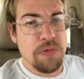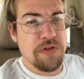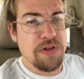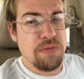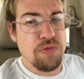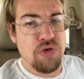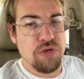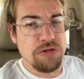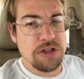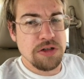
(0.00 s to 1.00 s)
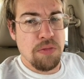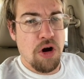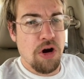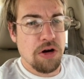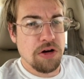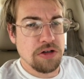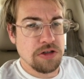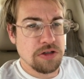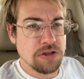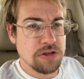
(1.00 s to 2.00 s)
to the moon, to
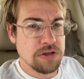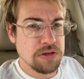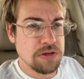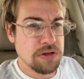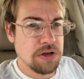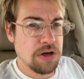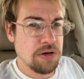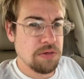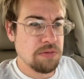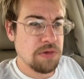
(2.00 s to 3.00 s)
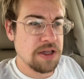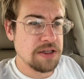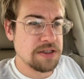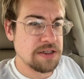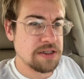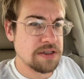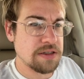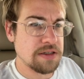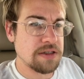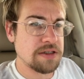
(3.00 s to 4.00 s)
Mars. Um, and this is
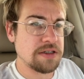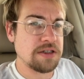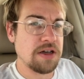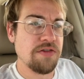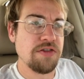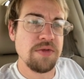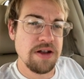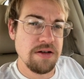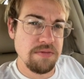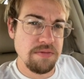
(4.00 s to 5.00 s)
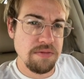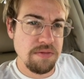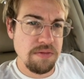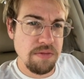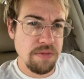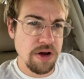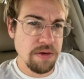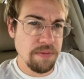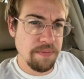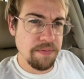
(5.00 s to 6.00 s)
this is government,
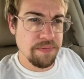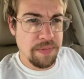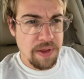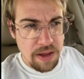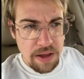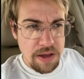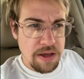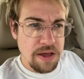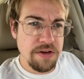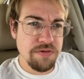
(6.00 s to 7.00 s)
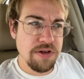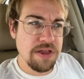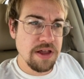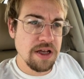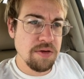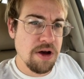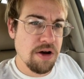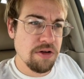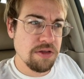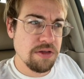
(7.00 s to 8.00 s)
but if we think about,